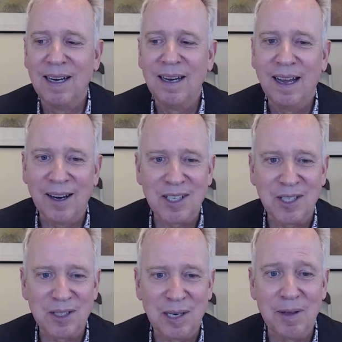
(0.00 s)
And also
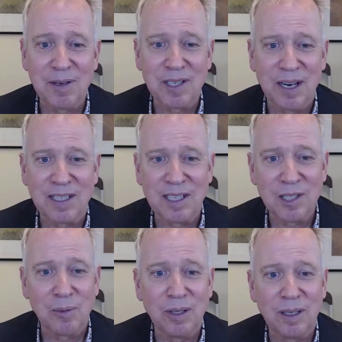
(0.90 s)
some of those toxins
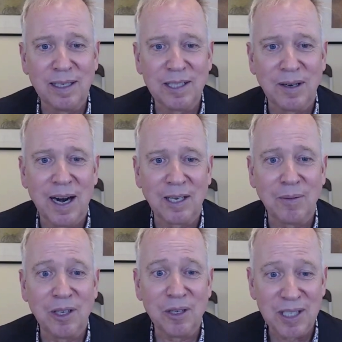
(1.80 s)
will interact
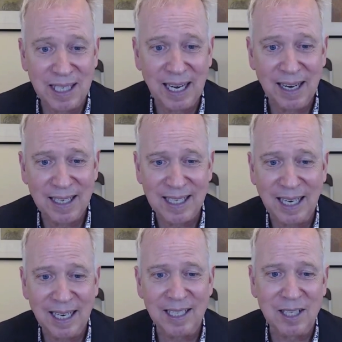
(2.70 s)
with your skin as they
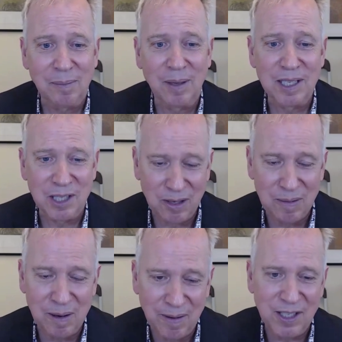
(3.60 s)
get into the bloodstream and
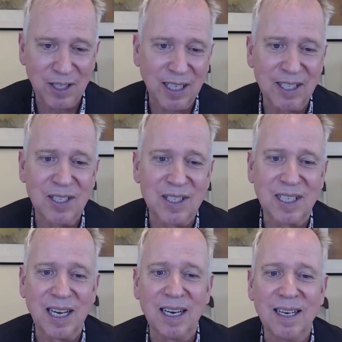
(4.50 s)
eventually get to your
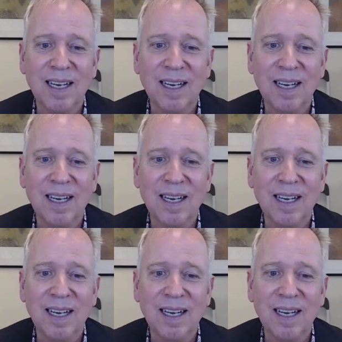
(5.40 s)
skin,